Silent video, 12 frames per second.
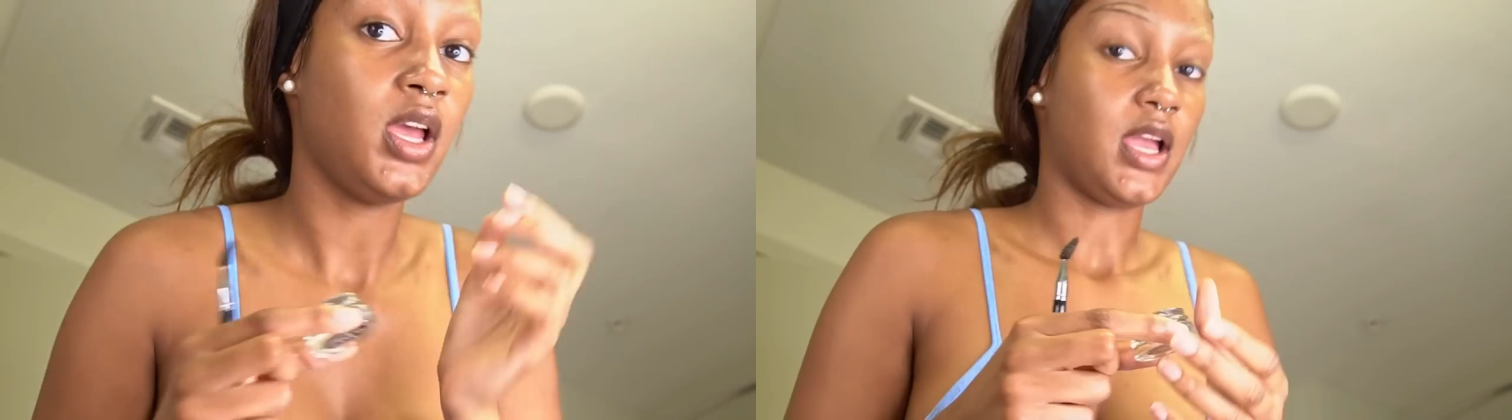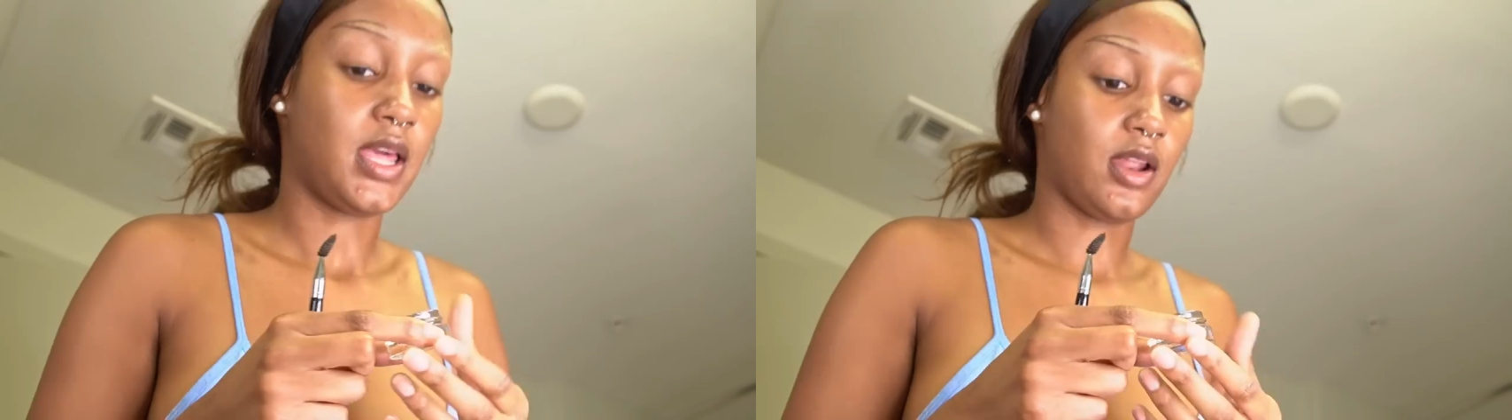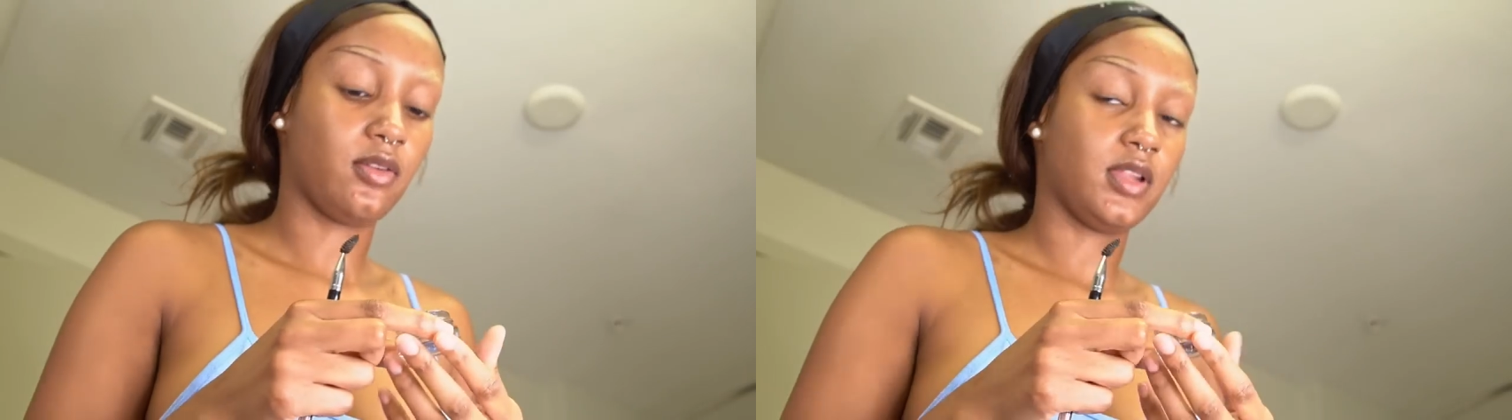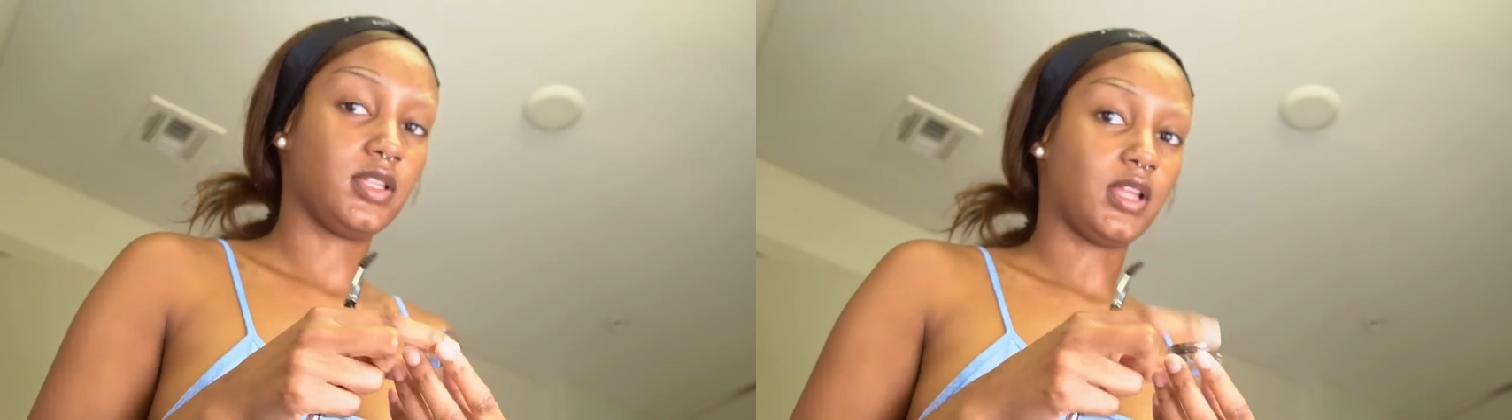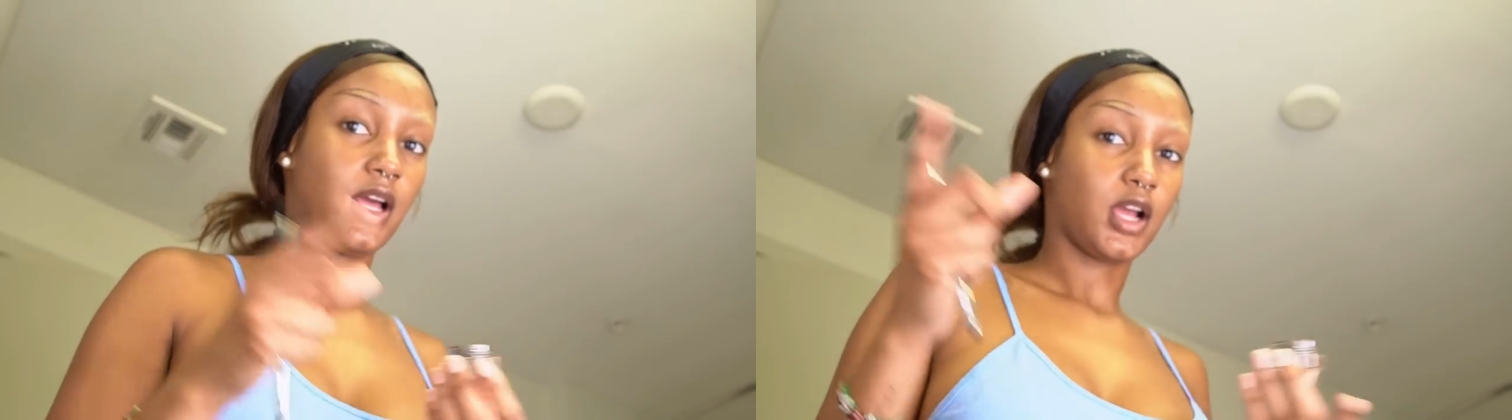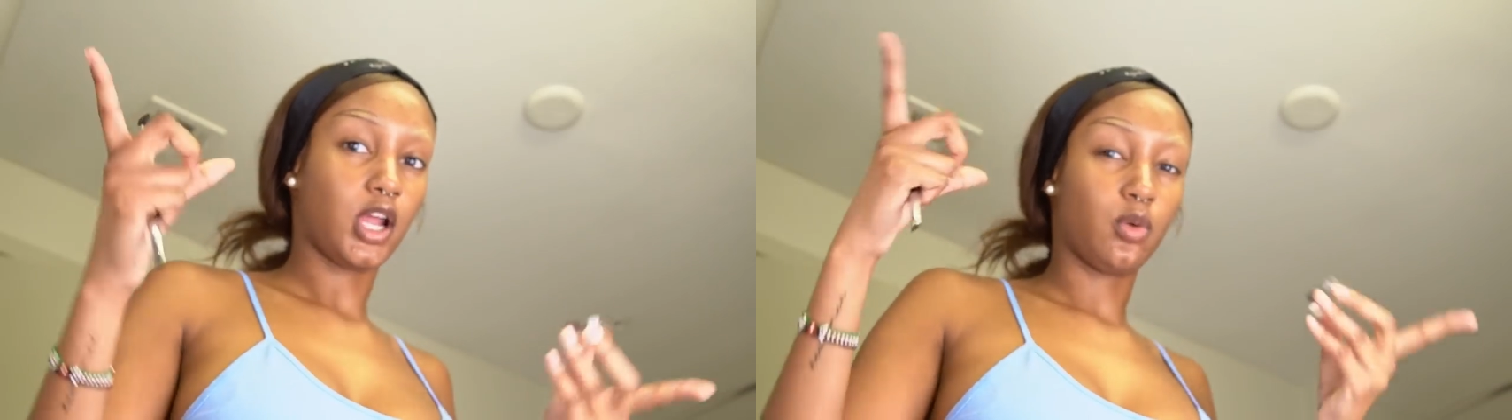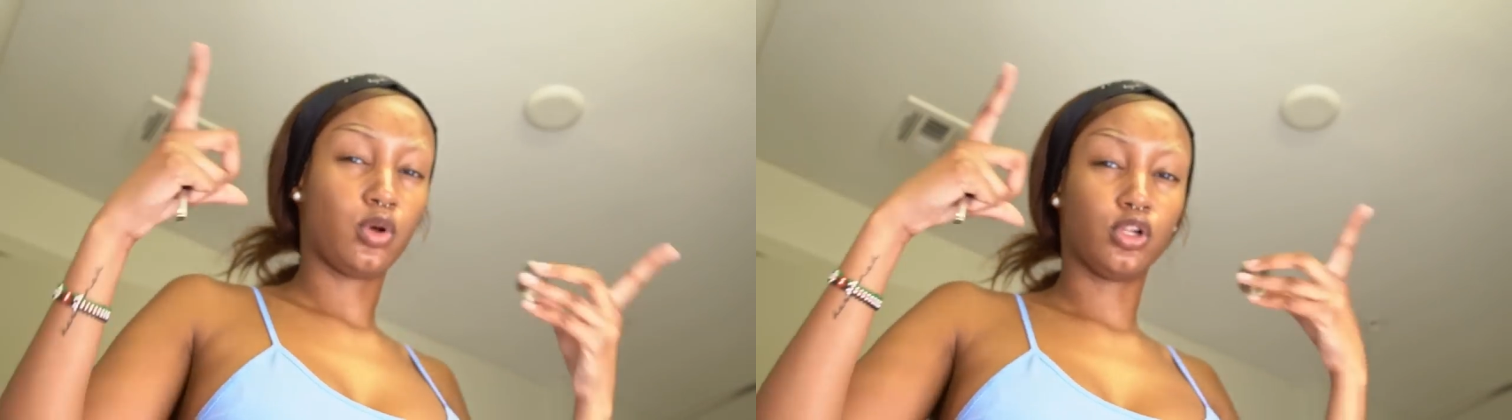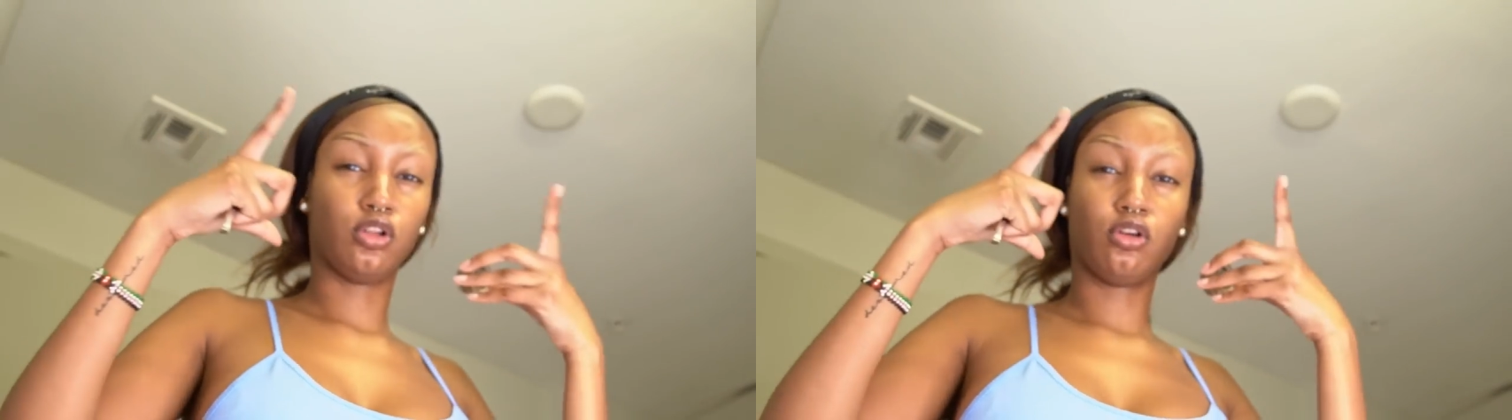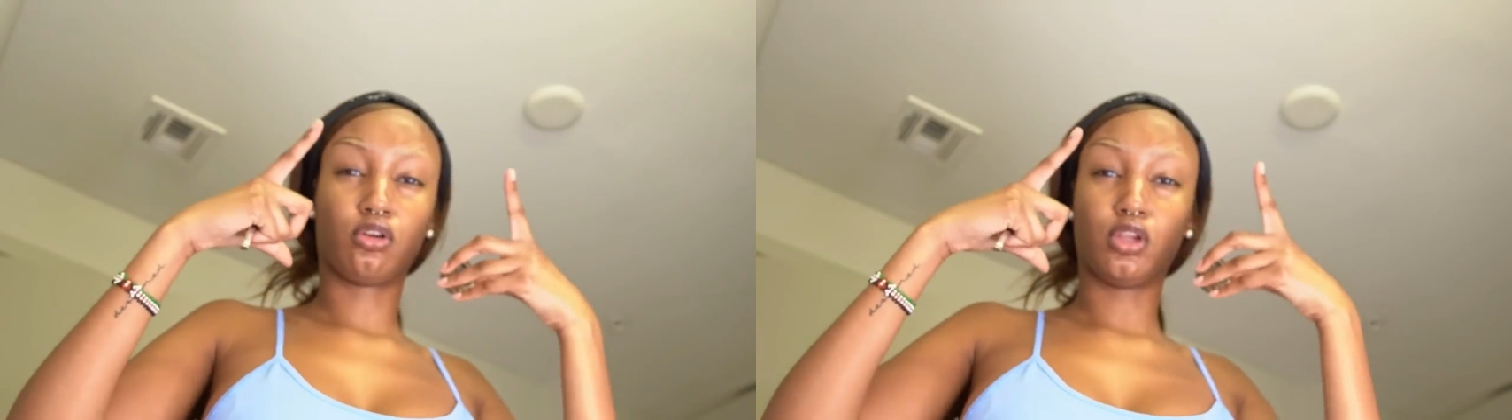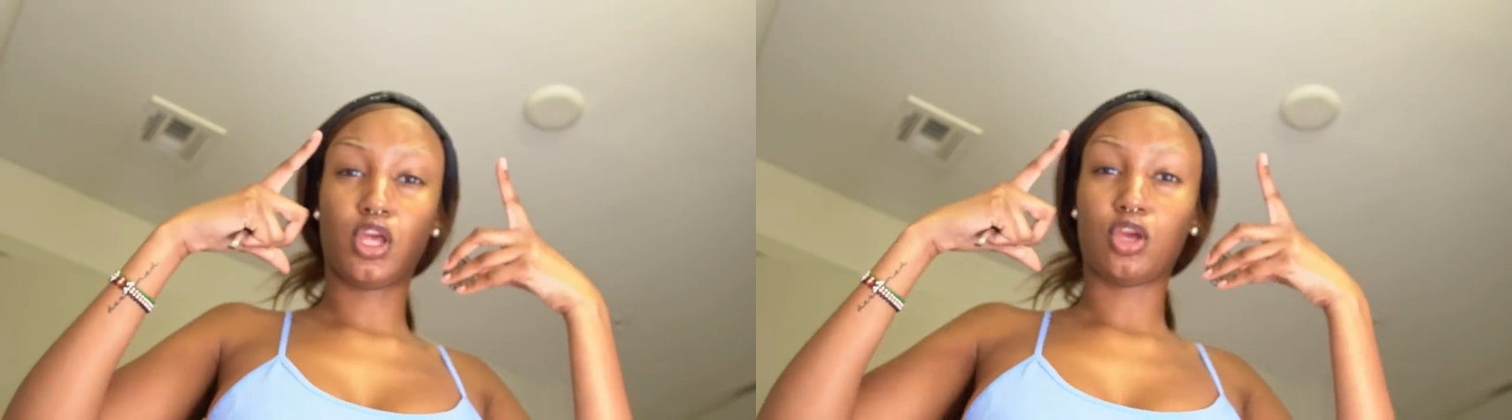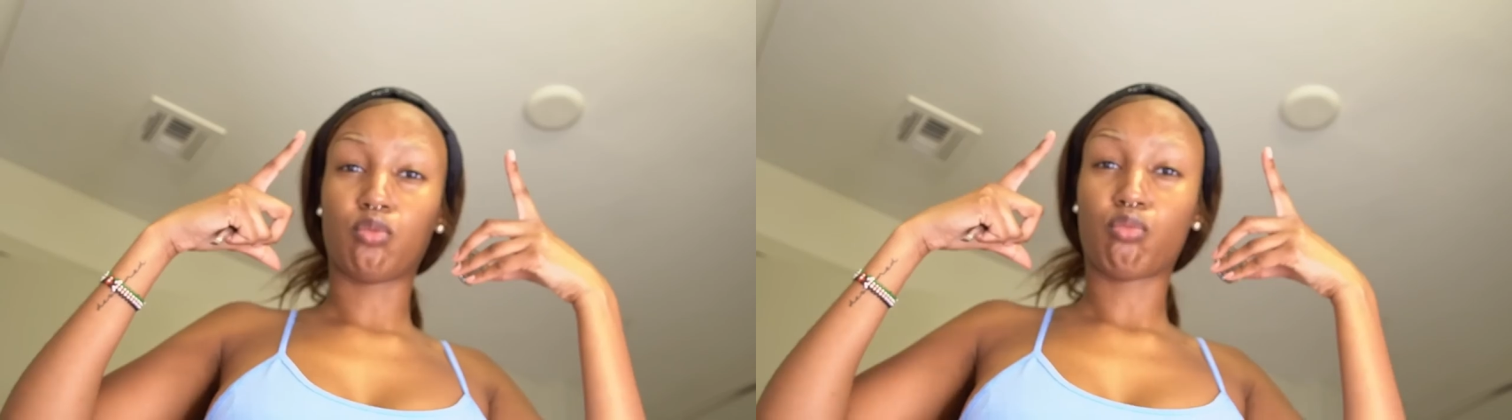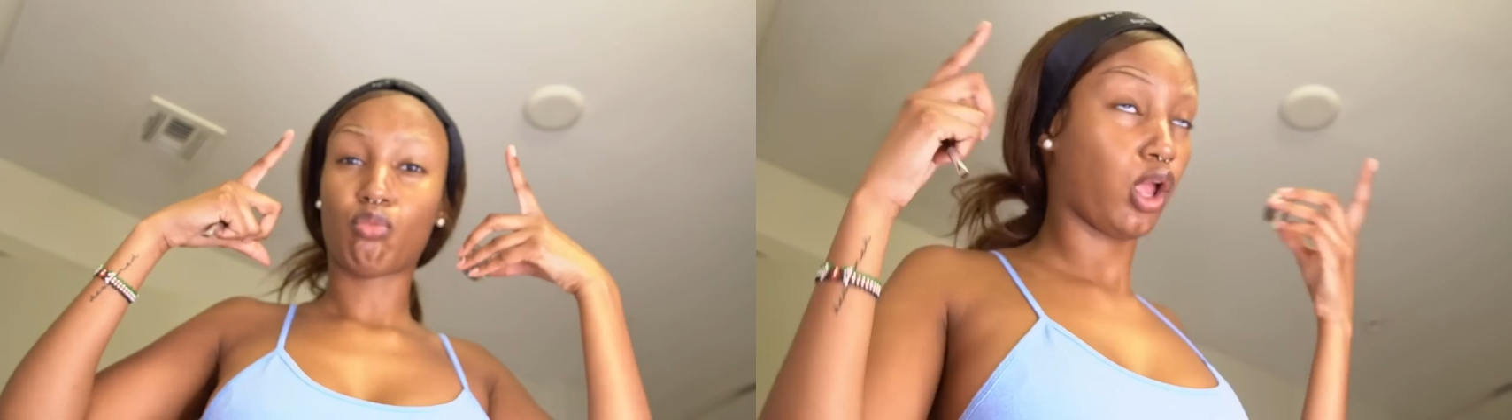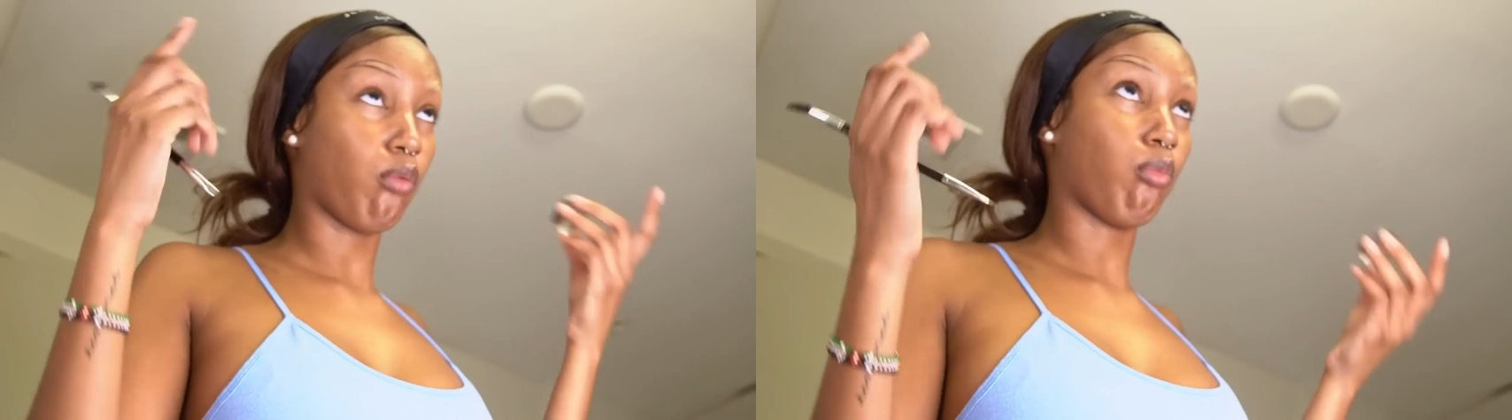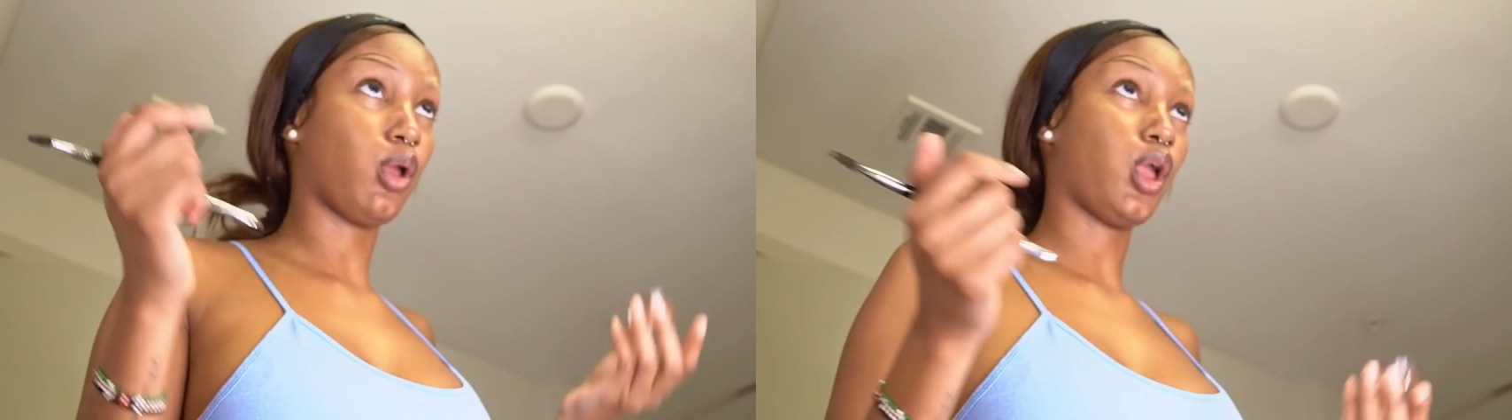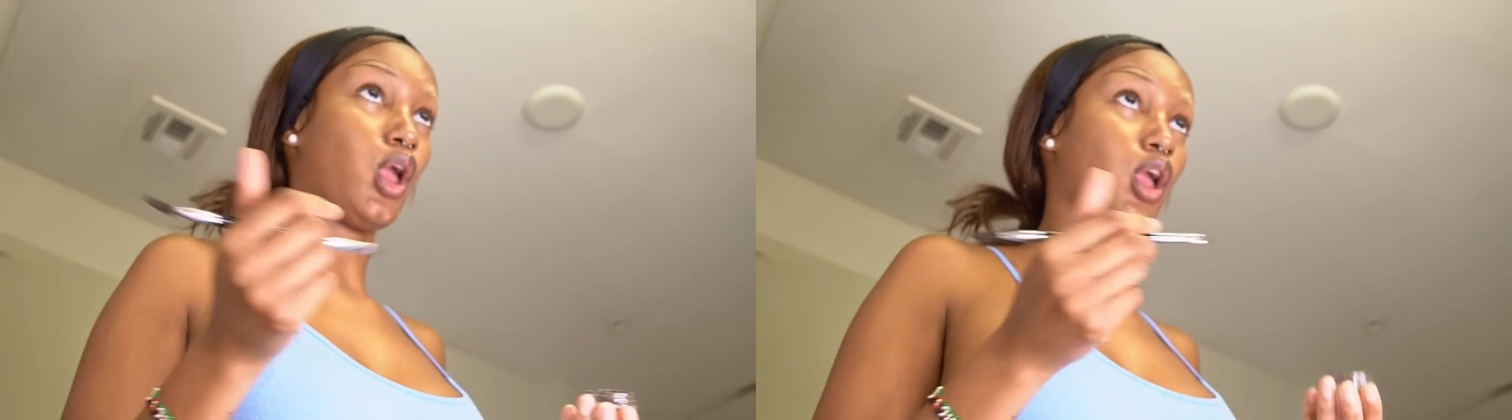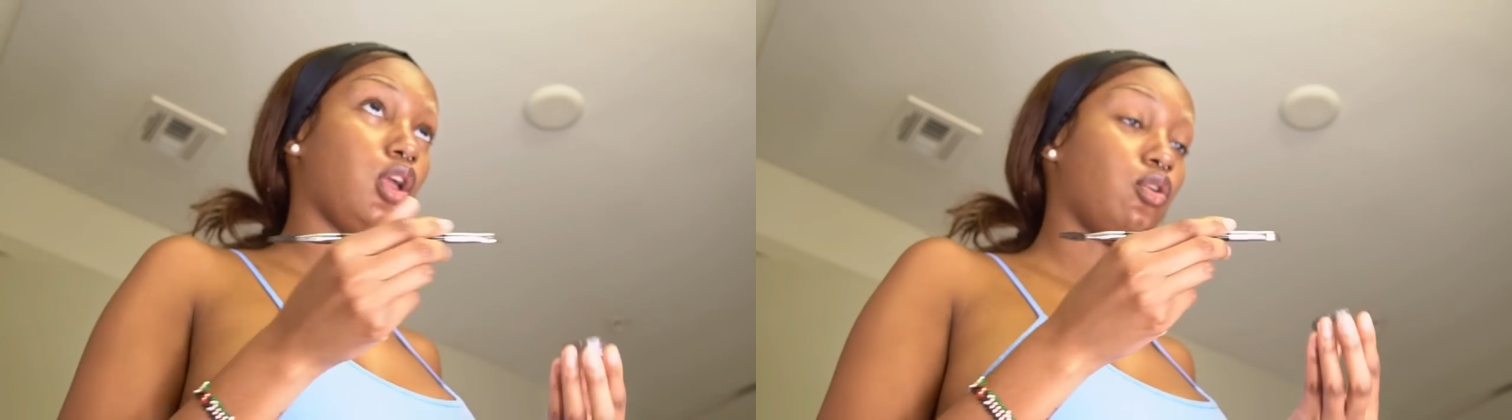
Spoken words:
And I'm like that. I kind of want to look like Kim K,